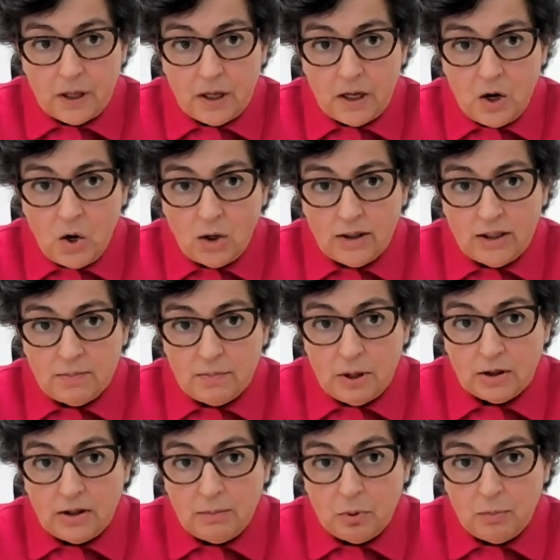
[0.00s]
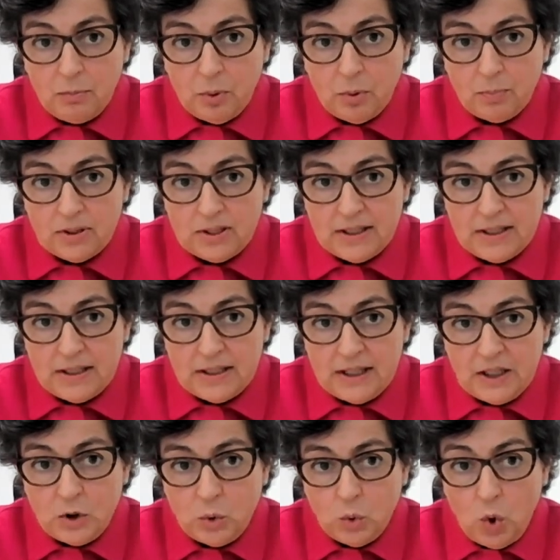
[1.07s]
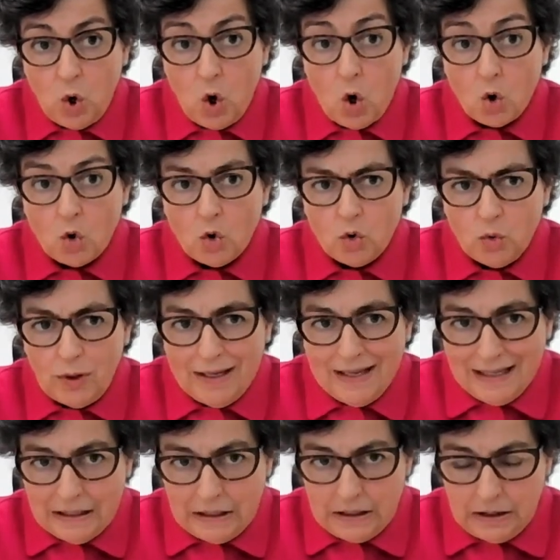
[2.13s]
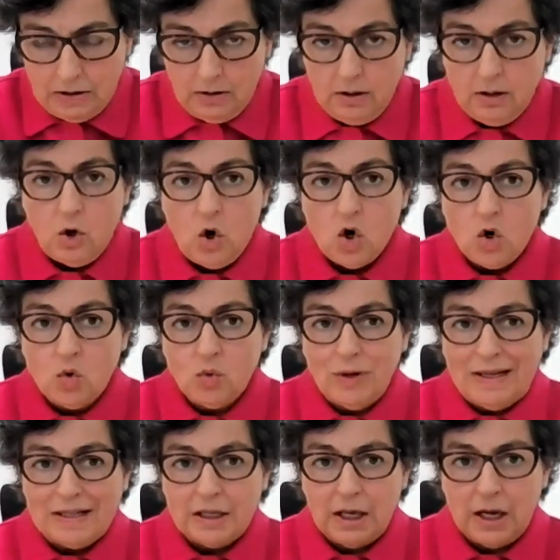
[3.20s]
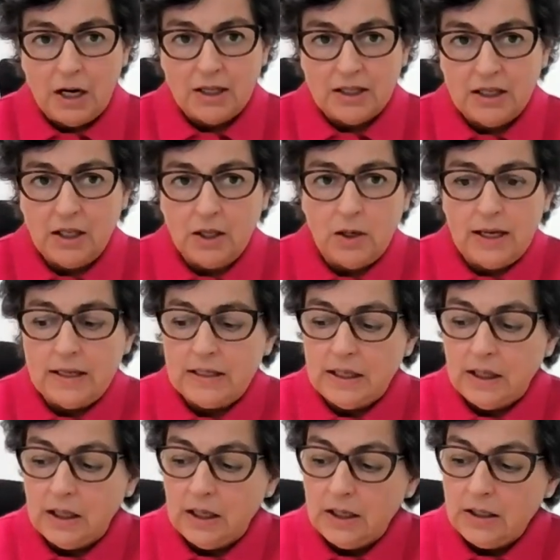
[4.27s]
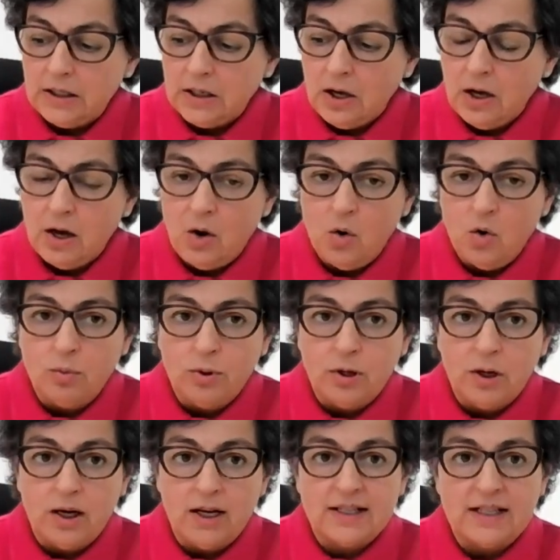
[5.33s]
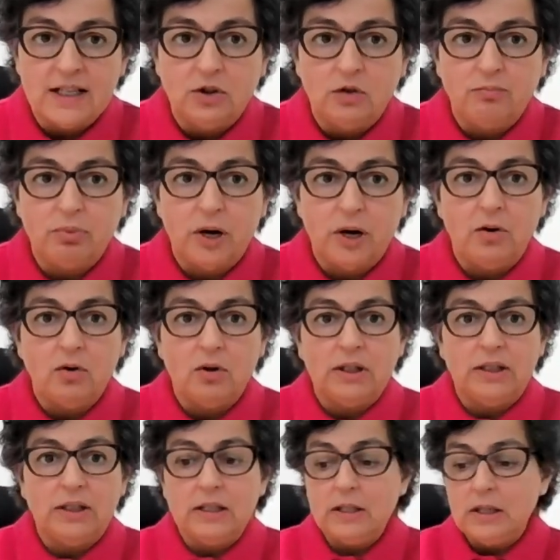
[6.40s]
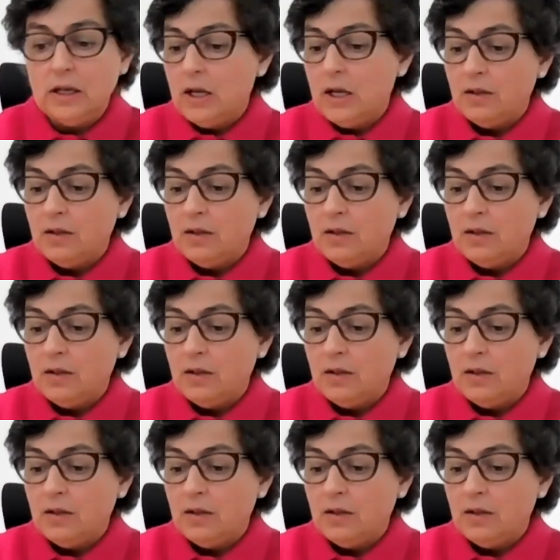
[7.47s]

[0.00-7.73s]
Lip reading: all these multiple purposes into concrete, concretely articulating this over a set of priorities.